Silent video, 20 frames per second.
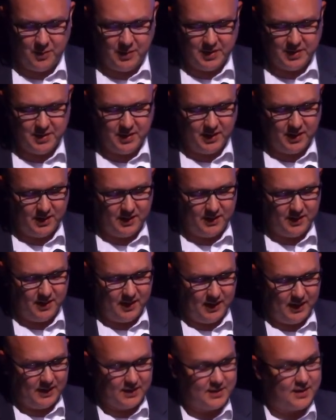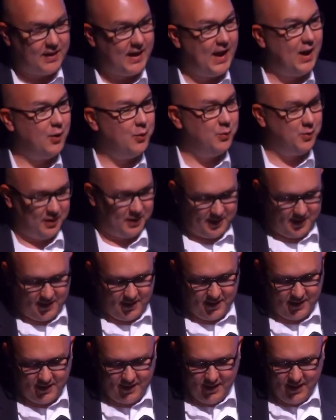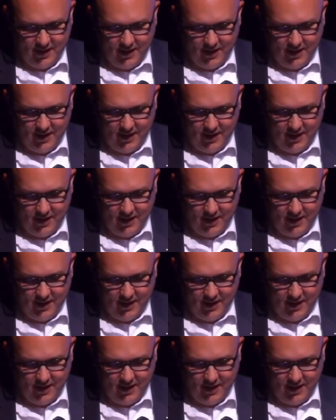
mission and is now working